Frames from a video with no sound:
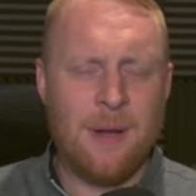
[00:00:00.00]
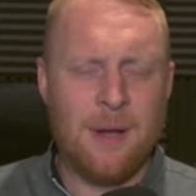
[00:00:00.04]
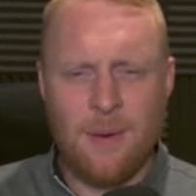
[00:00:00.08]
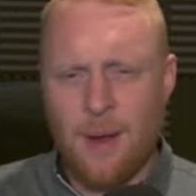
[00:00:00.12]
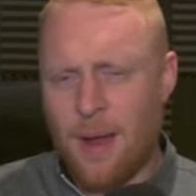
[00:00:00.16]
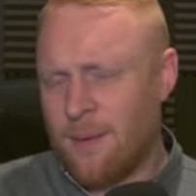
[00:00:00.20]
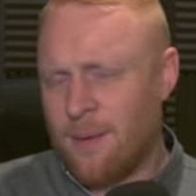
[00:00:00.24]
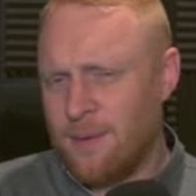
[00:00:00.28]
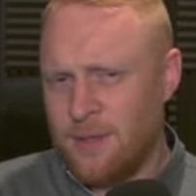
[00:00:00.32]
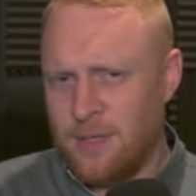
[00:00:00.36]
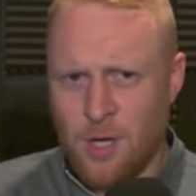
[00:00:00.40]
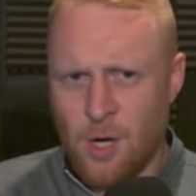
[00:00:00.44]
And,
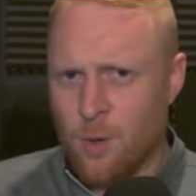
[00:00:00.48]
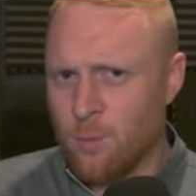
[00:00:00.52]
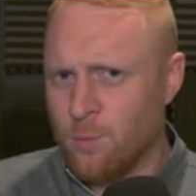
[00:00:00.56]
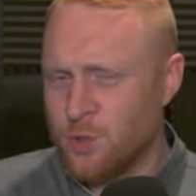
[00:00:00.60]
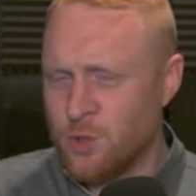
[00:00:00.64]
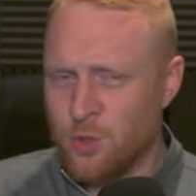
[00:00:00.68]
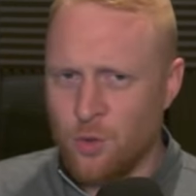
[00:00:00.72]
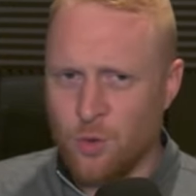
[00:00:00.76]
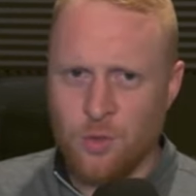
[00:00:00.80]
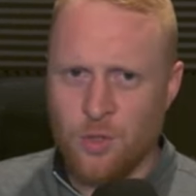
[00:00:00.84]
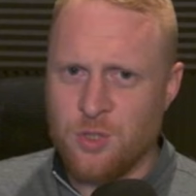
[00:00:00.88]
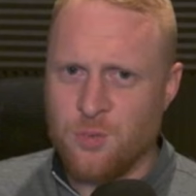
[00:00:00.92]
I, you know, I'm
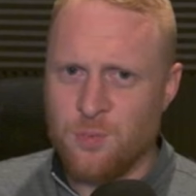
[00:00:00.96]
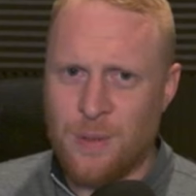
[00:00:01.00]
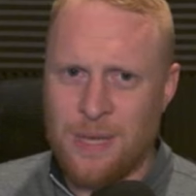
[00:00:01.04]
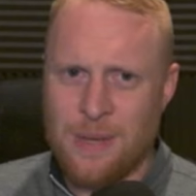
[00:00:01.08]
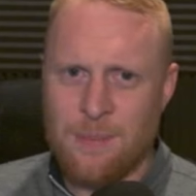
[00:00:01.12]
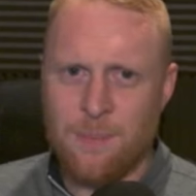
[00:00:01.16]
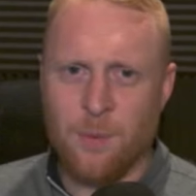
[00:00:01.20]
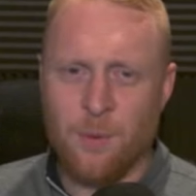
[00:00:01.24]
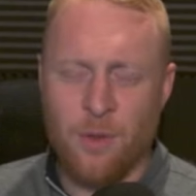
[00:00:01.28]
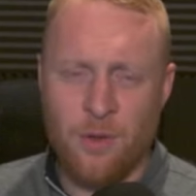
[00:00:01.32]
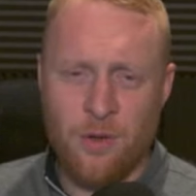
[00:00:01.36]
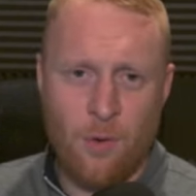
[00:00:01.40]
sure there's
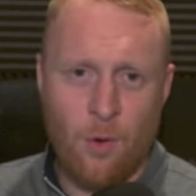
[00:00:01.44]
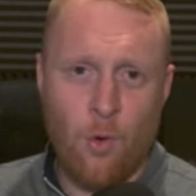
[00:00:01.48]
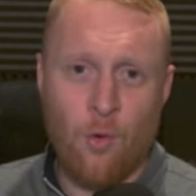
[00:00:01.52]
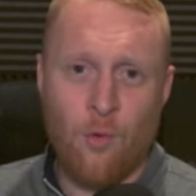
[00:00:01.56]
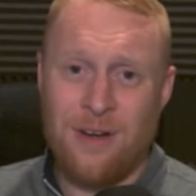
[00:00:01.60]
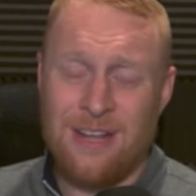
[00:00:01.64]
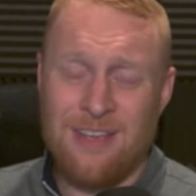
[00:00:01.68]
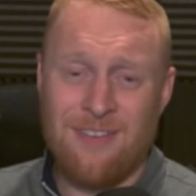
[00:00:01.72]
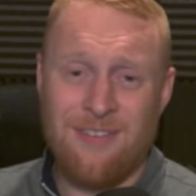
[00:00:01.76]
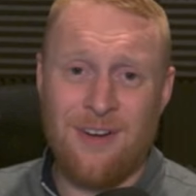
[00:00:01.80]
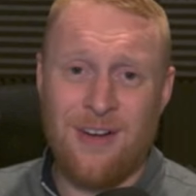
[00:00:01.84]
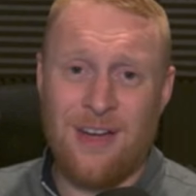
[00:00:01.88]
people that
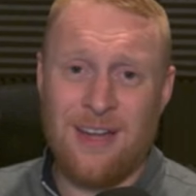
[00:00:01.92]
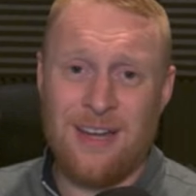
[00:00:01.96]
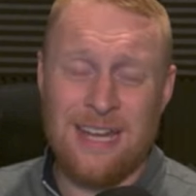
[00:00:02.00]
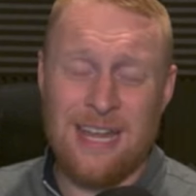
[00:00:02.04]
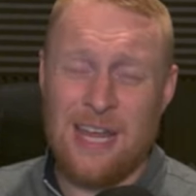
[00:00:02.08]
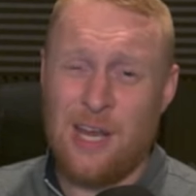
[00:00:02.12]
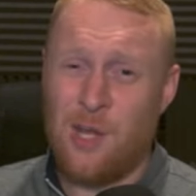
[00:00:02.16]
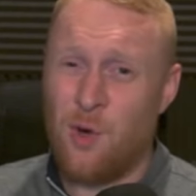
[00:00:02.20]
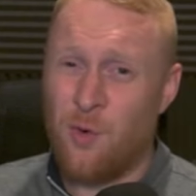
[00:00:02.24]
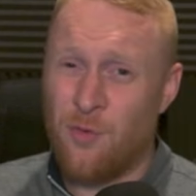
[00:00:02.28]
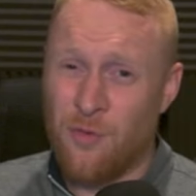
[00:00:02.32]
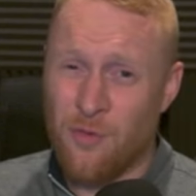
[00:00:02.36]
already find
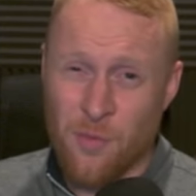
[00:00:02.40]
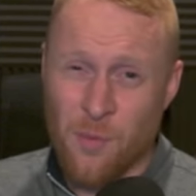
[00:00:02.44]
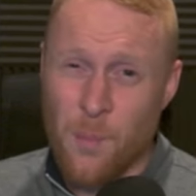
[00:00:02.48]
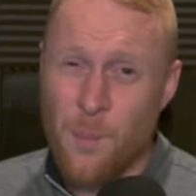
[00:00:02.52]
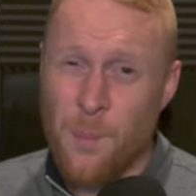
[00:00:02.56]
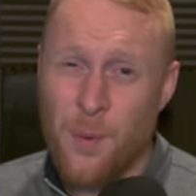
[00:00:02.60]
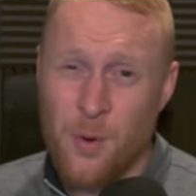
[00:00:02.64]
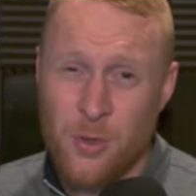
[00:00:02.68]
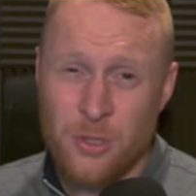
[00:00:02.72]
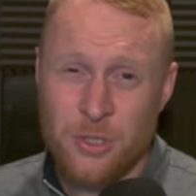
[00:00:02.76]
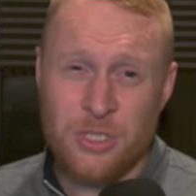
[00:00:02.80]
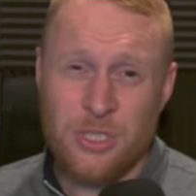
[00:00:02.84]
it enough of a
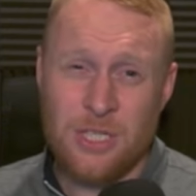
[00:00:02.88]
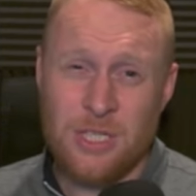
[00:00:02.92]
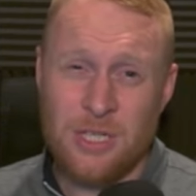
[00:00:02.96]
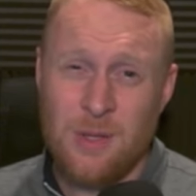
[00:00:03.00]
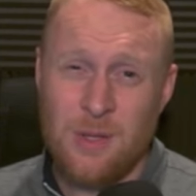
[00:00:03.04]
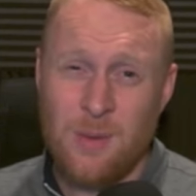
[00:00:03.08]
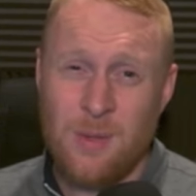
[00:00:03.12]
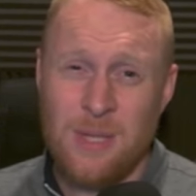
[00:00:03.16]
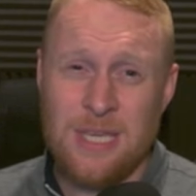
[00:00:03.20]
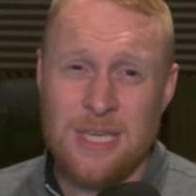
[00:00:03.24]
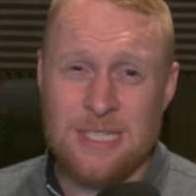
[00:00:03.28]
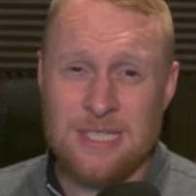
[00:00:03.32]
push to
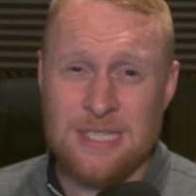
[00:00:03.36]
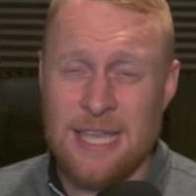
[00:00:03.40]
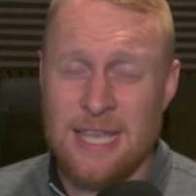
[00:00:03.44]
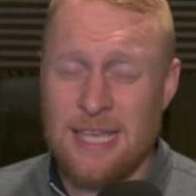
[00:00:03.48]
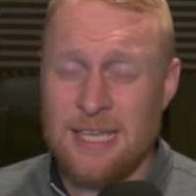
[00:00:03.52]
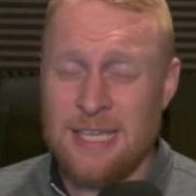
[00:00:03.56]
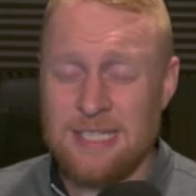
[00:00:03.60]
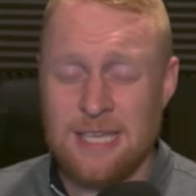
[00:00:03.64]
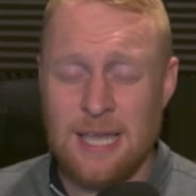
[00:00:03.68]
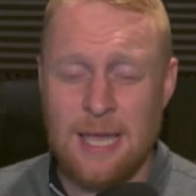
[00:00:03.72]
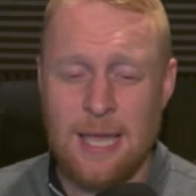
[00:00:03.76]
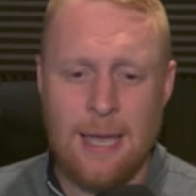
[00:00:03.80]
do these
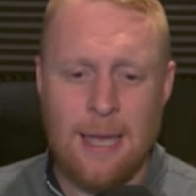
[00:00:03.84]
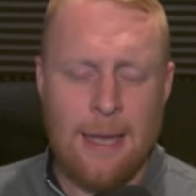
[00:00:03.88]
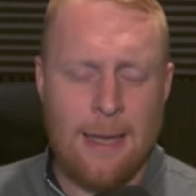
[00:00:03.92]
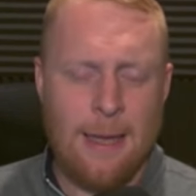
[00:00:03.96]
things.